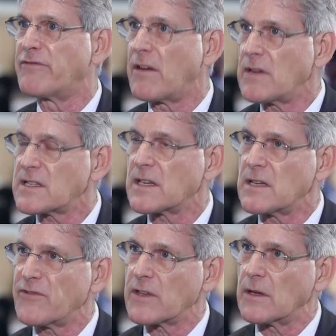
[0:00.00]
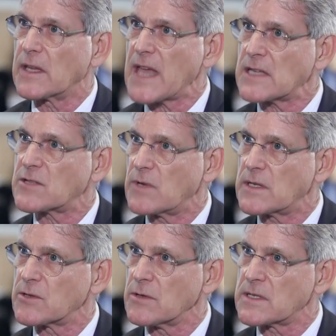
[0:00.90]
very significant gas
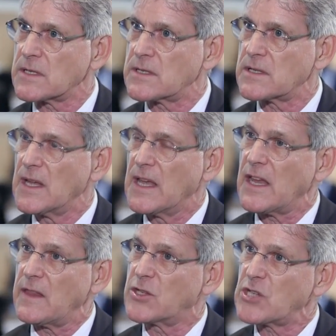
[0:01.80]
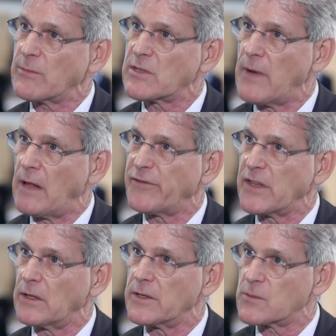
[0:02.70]
resources in the Chemchemal
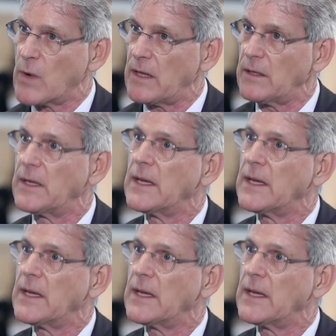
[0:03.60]
field as well.